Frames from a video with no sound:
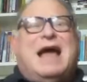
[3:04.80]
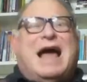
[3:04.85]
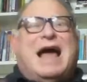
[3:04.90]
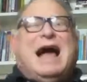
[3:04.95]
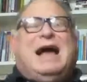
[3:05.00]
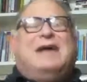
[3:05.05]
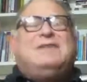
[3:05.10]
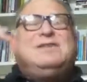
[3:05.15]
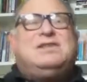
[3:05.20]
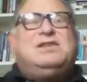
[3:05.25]

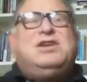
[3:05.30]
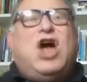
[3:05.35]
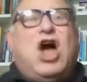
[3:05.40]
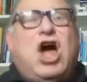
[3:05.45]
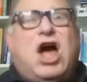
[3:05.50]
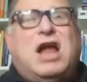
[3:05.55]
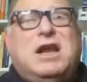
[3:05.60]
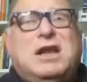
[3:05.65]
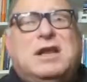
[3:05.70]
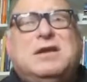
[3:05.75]
Ask
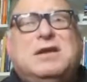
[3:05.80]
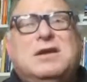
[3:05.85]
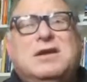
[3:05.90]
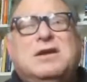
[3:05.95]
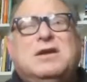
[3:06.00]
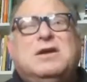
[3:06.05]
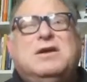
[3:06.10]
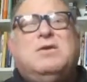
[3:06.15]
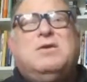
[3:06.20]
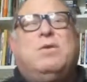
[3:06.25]
not
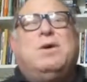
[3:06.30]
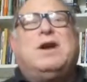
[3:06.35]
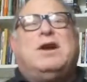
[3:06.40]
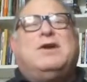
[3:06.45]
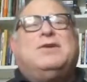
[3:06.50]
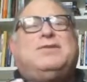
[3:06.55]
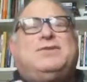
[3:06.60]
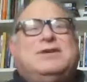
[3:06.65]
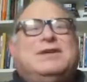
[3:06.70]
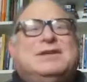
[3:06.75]
what
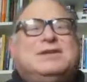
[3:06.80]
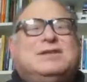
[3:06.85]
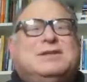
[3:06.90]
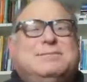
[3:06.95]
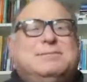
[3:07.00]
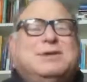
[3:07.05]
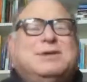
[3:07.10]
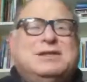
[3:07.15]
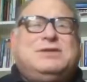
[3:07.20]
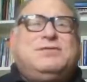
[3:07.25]
our
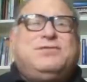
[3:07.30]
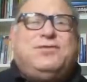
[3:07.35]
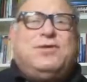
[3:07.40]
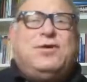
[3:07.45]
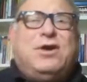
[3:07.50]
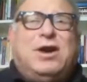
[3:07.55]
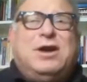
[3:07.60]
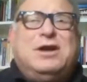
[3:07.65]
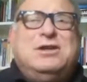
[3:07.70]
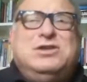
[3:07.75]
system does
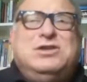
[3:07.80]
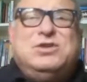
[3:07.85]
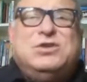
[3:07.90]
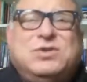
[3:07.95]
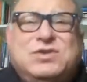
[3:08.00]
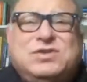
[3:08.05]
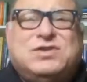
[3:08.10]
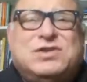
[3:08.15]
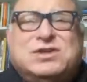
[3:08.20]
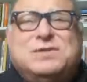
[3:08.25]
for our
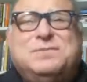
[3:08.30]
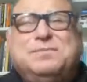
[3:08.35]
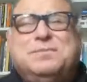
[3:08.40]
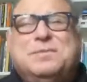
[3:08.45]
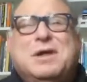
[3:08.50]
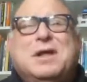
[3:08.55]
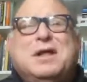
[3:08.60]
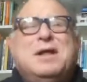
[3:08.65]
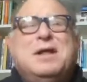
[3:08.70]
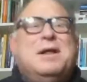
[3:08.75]
user,
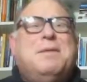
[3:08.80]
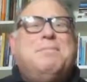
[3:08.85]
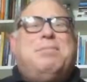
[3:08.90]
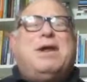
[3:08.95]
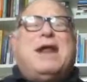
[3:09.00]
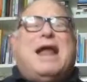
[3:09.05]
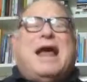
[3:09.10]
but